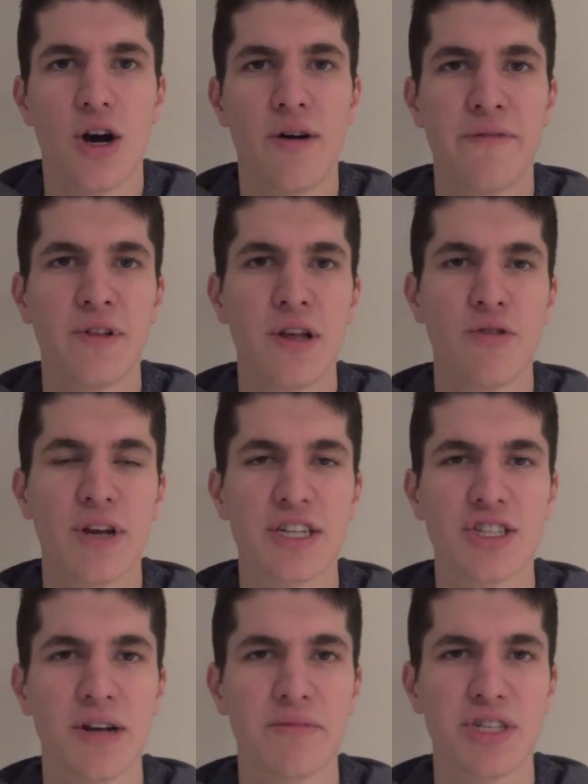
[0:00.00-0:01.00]
hopefully we'll
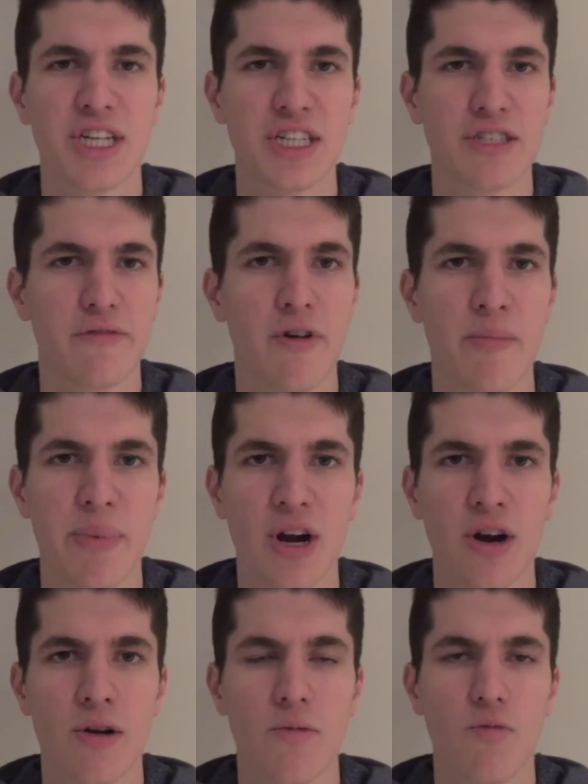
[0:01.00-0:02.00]
get some sense of what
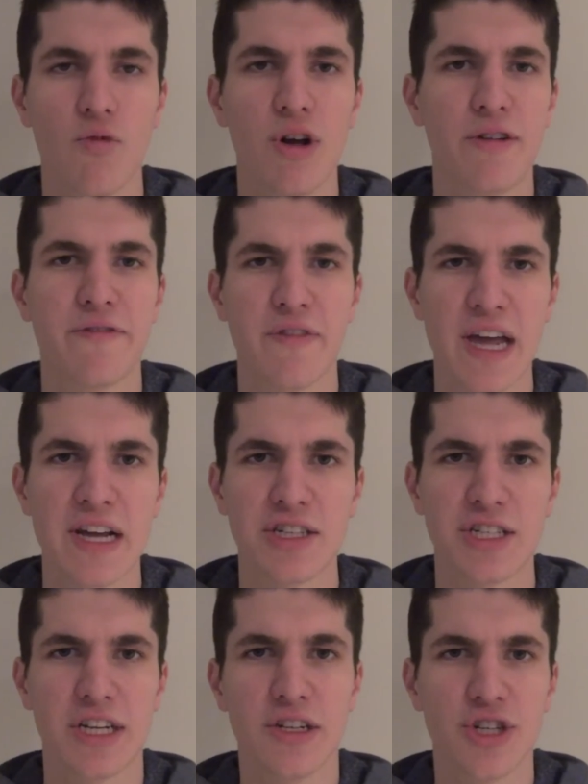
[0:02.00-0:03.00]
Barrett will
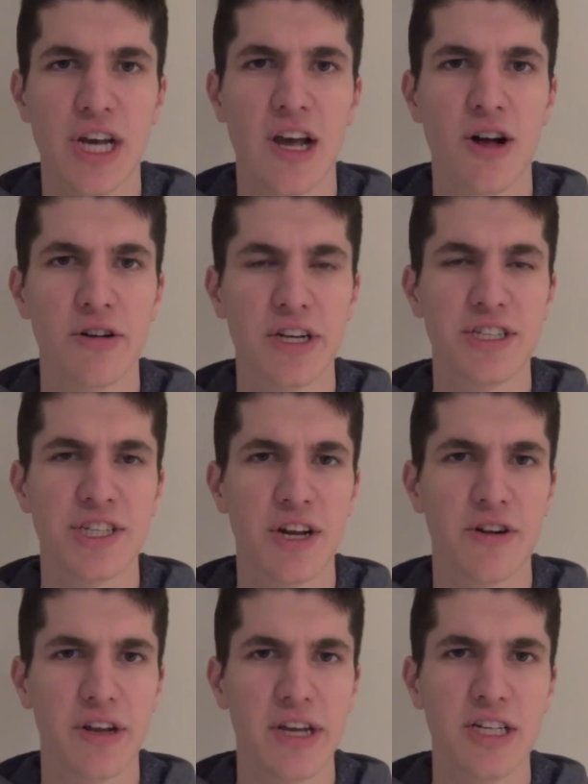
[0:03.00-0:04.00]
face in jail,
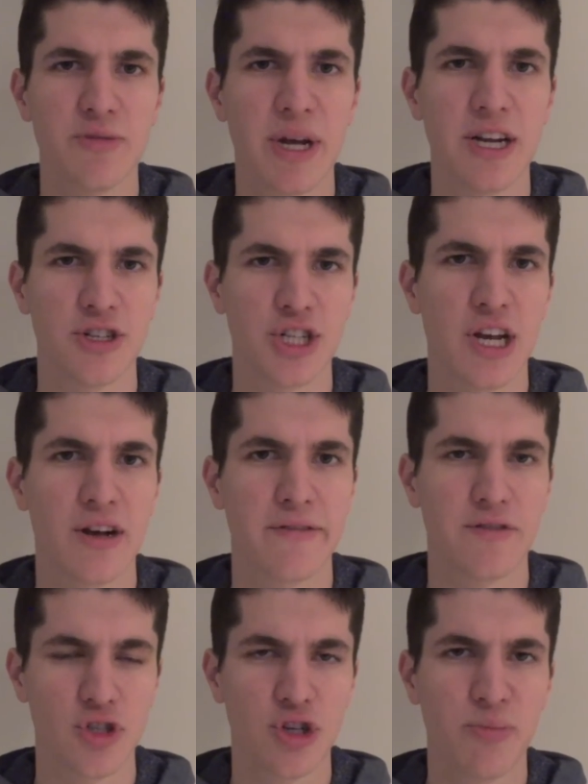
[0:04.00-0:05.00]
considering he's been in jail
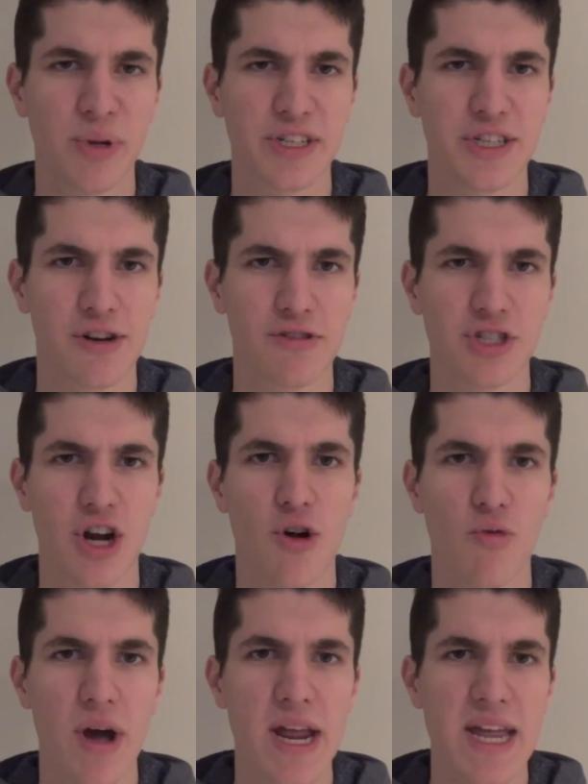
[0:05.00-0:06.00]
for 2+ years
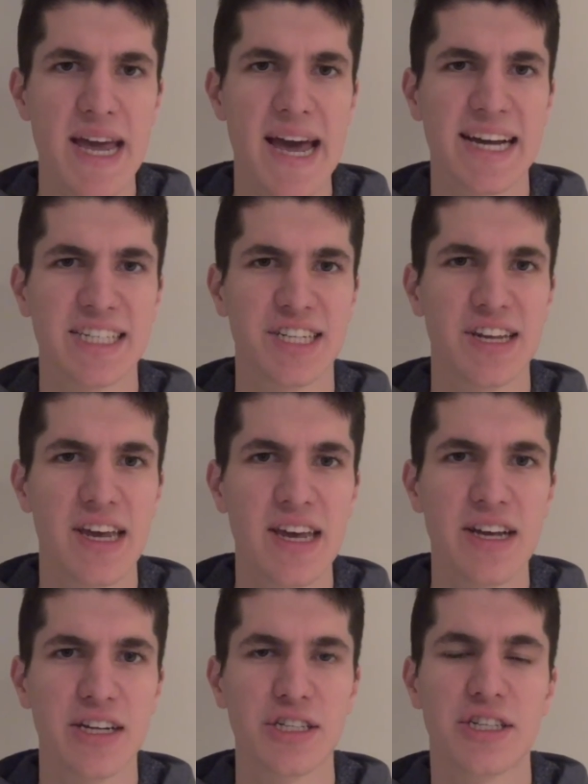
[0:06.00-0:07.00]
already as it
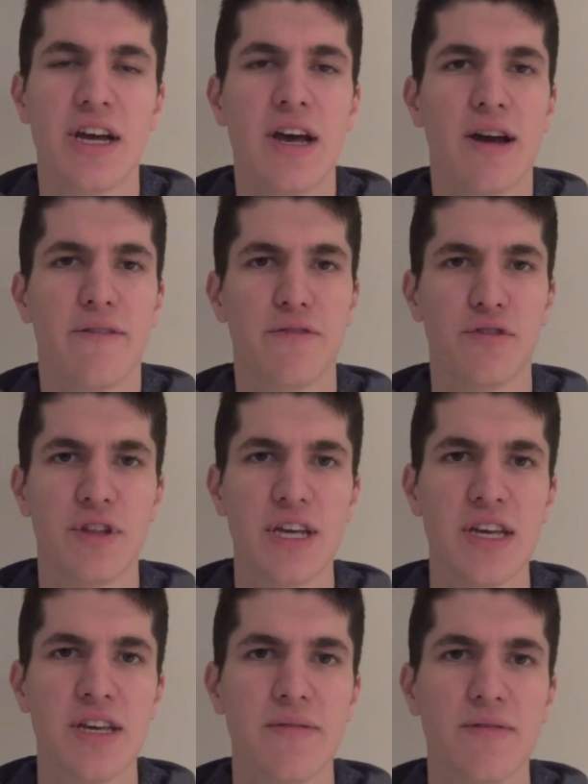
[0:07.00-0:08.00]
is,
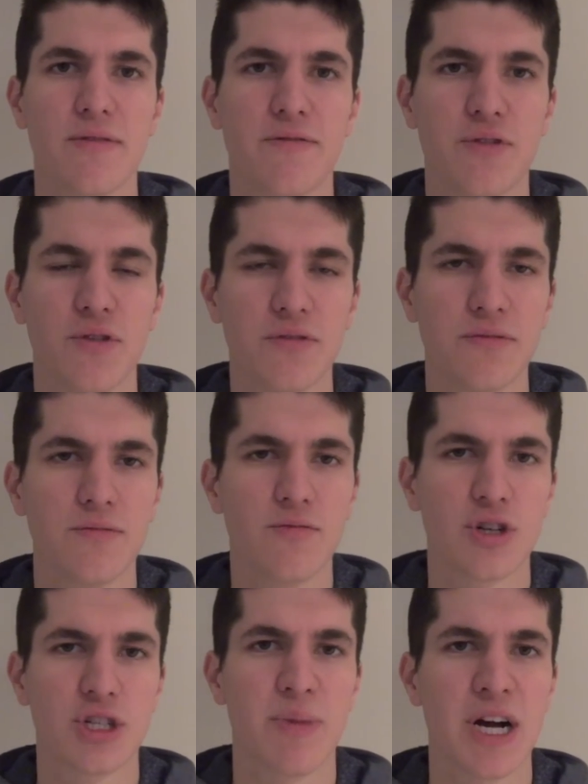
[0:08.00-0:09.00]

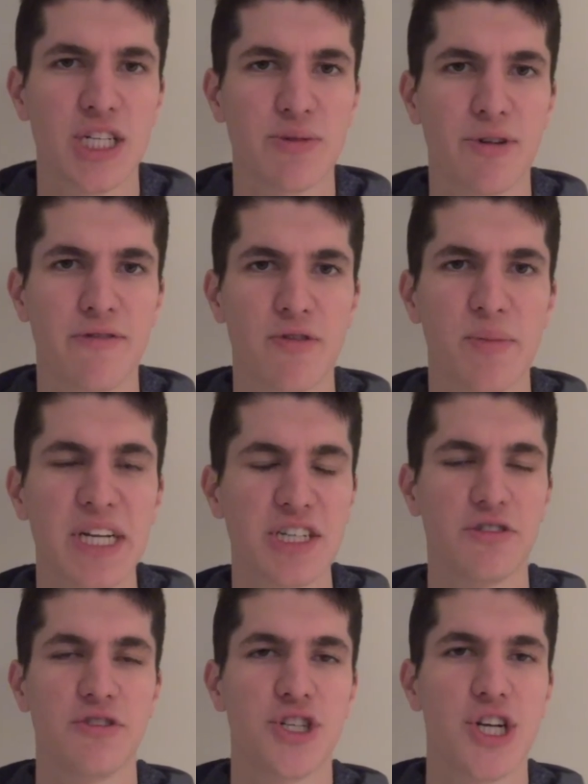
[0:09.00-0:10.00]
responsible for
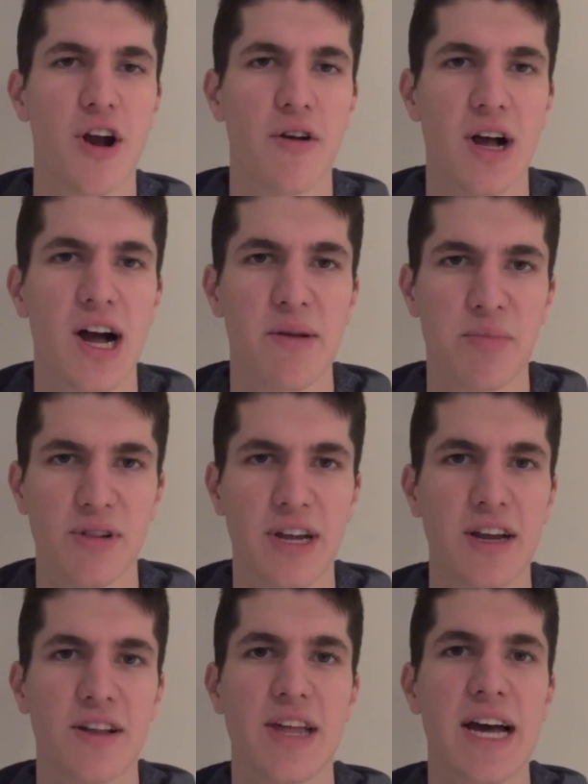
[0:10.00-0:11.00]
basically sharing a
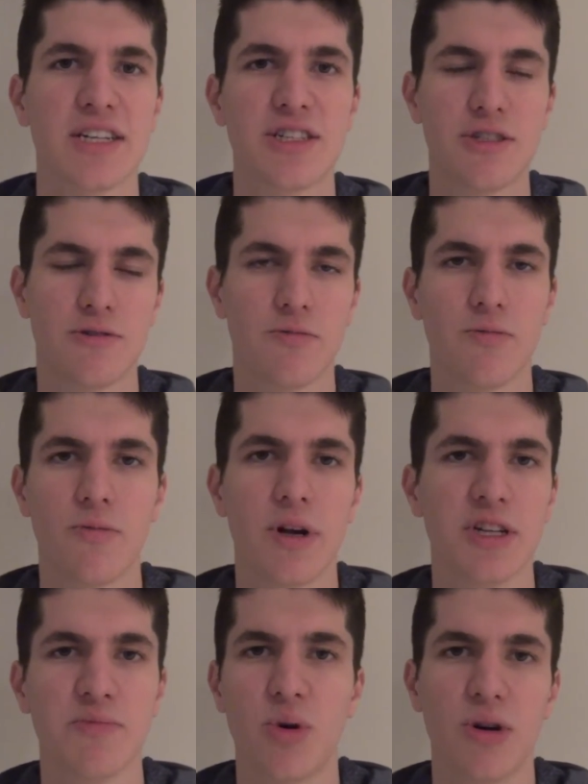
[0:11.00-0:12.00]
hyperlink. That's
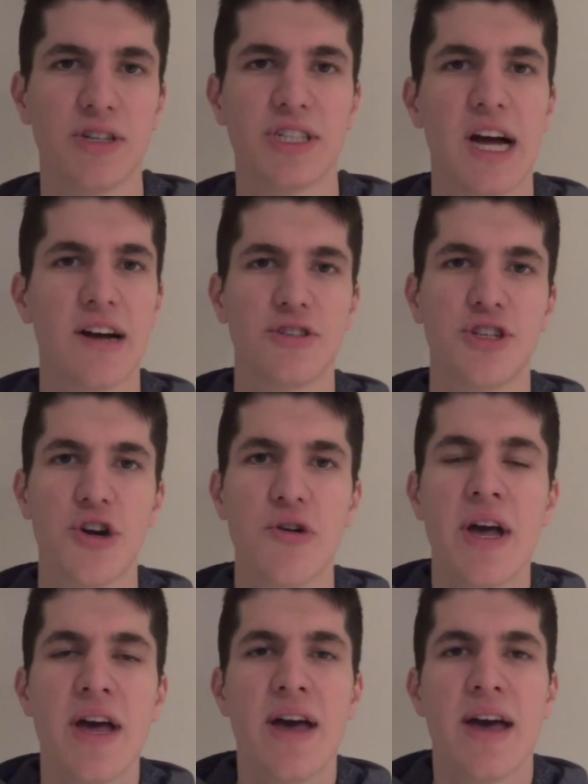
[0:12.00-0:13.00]
what it boils down
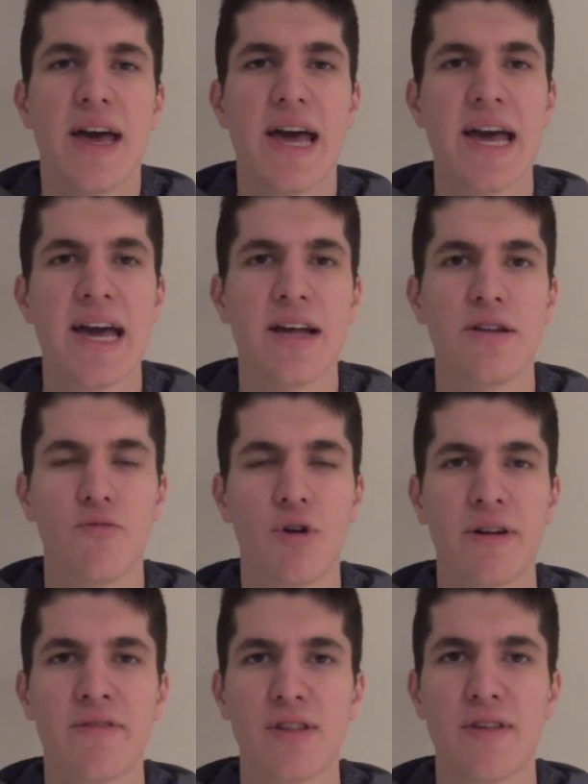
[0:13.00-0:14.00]
to. And
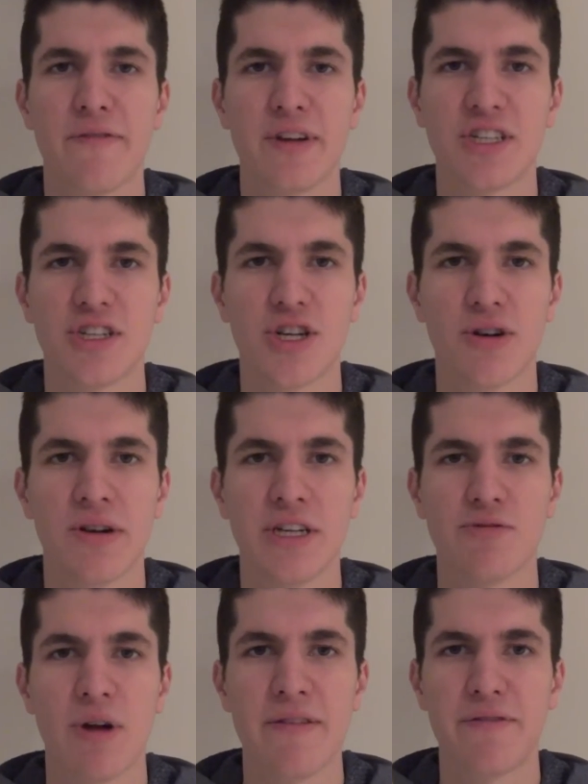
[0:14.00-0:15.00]
one of the defense
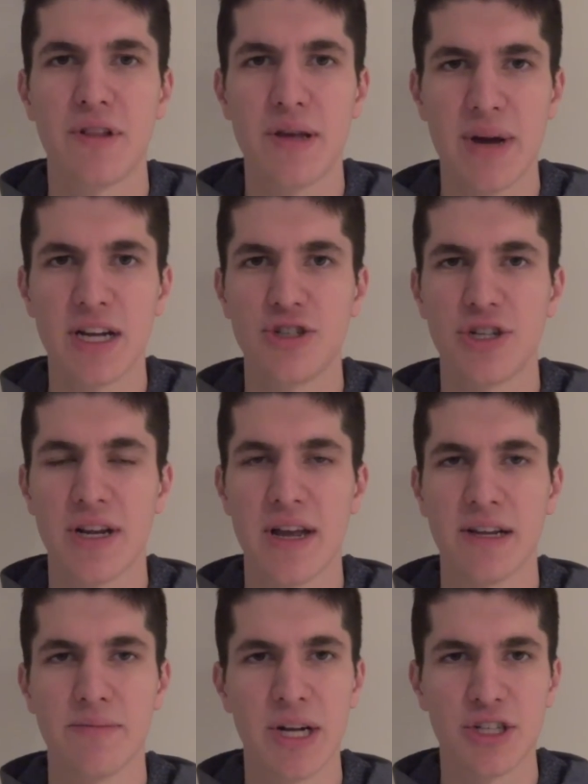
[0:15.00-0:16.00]
attorneys rightfully mentioned
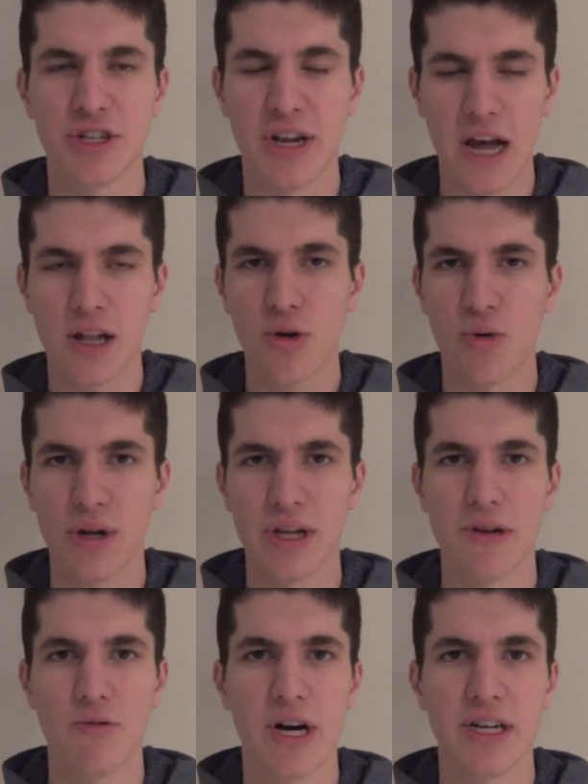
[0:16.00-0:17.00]

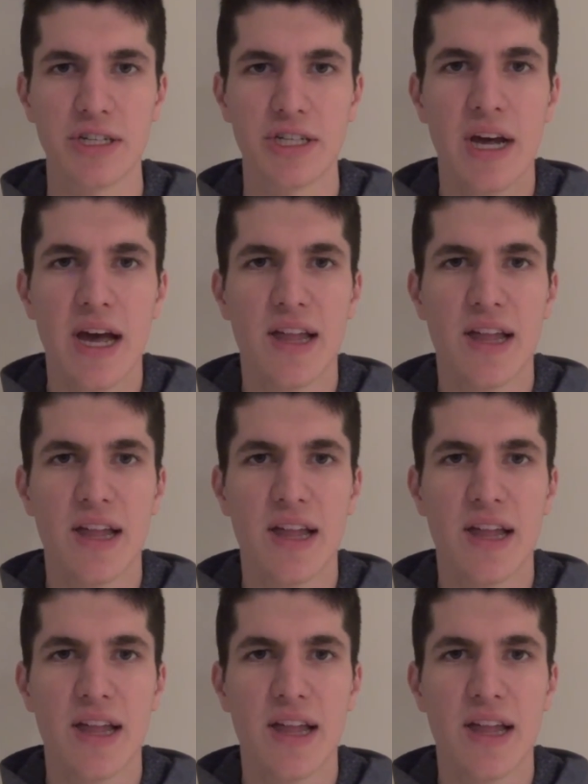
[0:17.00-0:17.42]
eloquently was